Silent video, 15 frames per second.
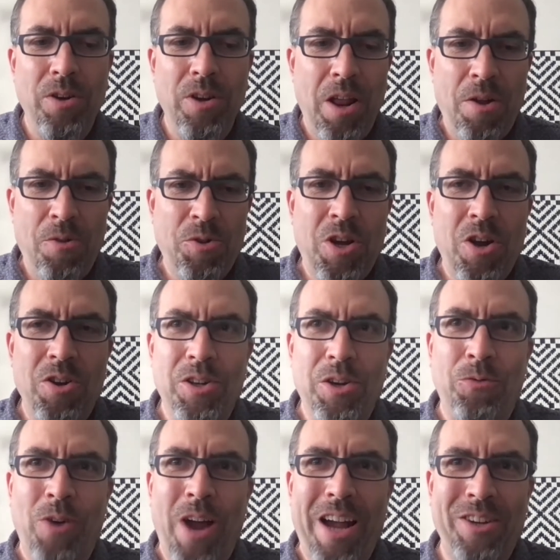I would call it a
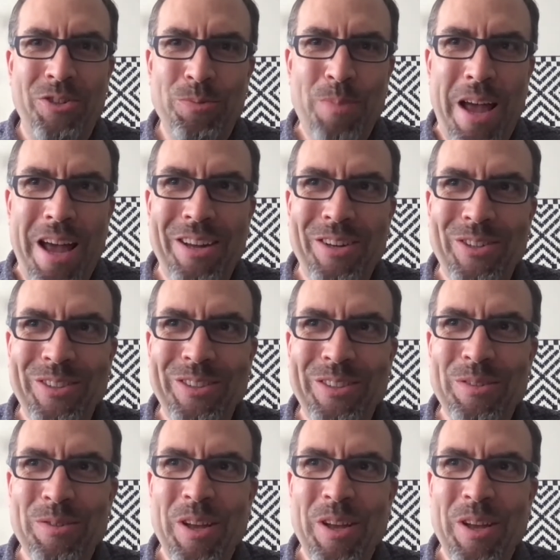fractal pattern